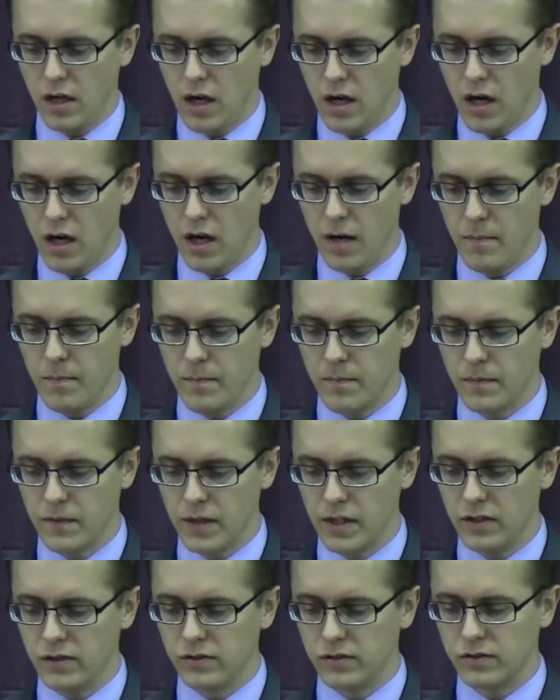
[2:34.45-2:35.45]
um,
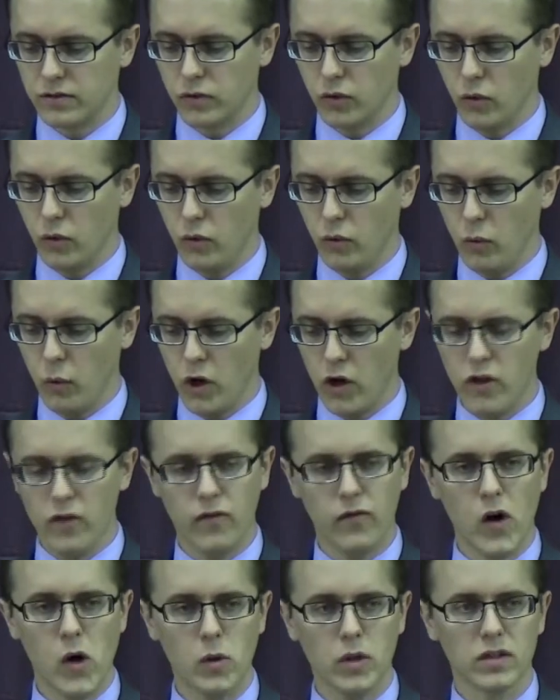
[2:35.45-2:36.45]
is where
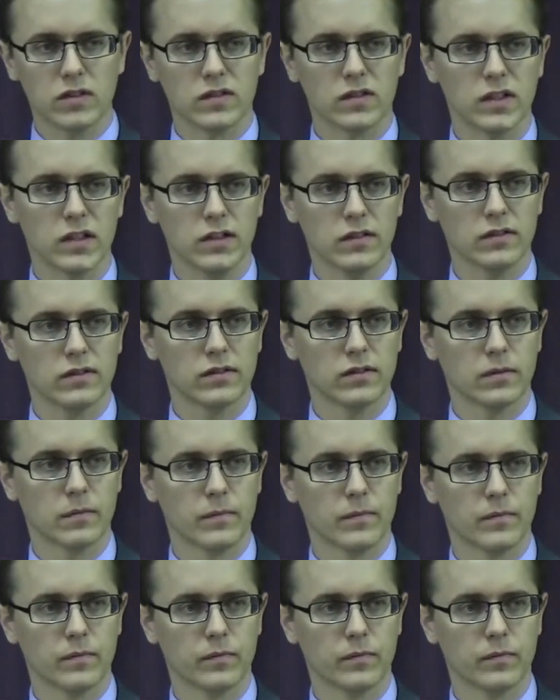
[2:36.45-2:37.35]
the focus is.